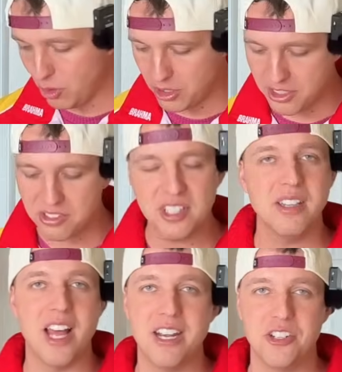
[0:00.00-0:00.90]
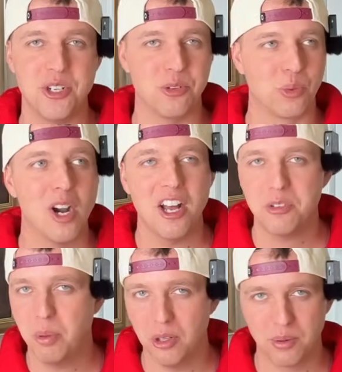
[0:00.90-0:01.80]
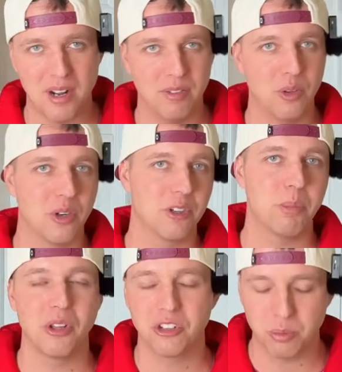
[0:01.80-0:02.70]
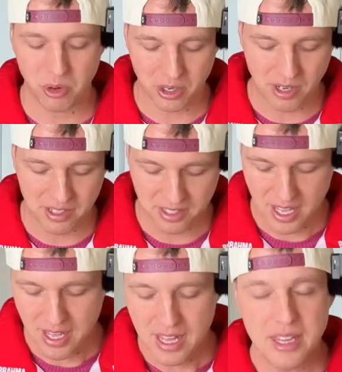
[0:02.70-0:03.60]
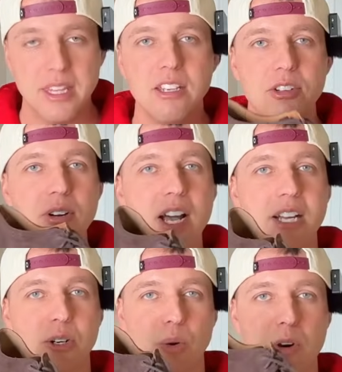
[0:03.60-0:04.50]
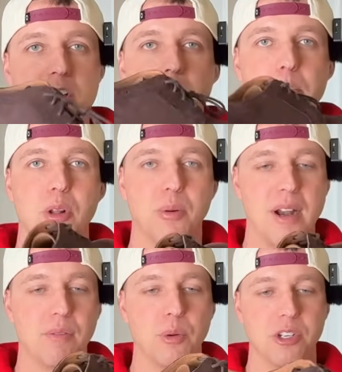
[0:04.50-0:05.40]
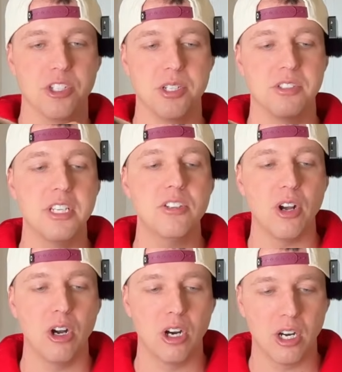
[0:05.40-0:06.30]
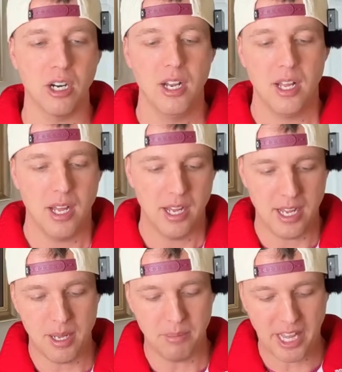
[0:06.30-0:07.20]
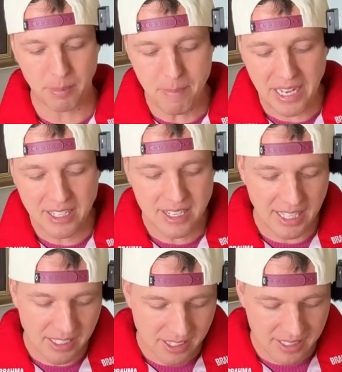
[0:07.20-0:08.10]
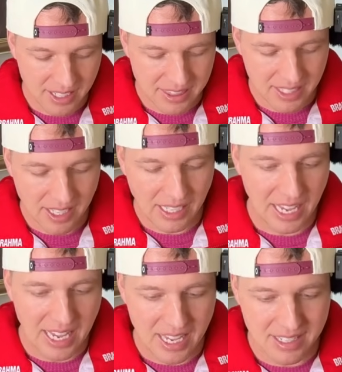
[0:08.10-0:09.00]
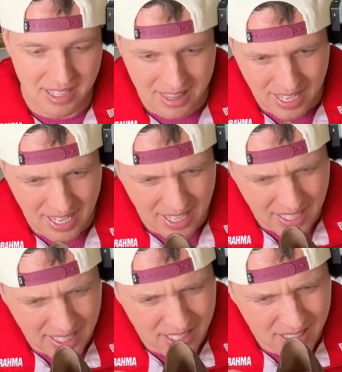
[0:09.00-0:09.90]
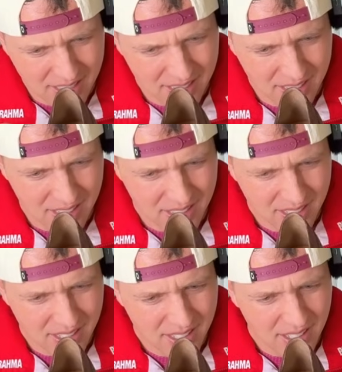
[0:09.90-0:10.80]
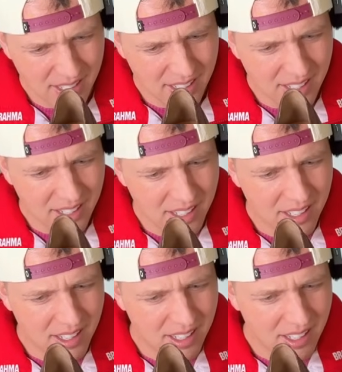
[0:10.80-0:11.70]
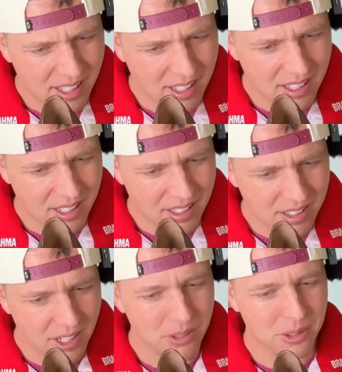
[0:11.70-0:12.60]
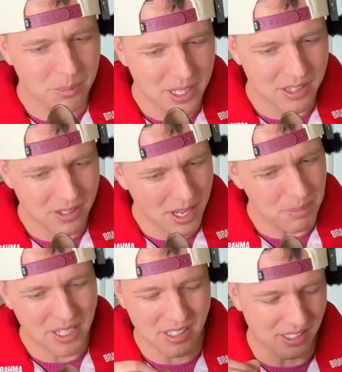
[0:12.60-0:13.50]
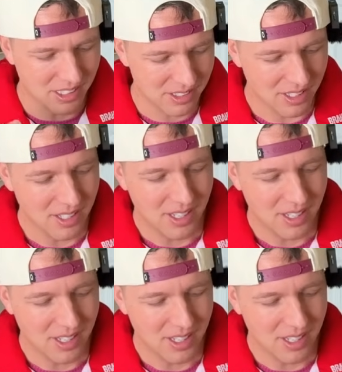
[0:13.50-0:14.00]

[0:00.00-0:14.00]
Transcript: Lauren. You'll see a lot of shoes. Ross, Polo Ralph Lauren, Polo Sport at Ross. These are not your ordinary Polo Ralph Lauren shoes. These are like made in England, I think, and they... no, they're not made in England.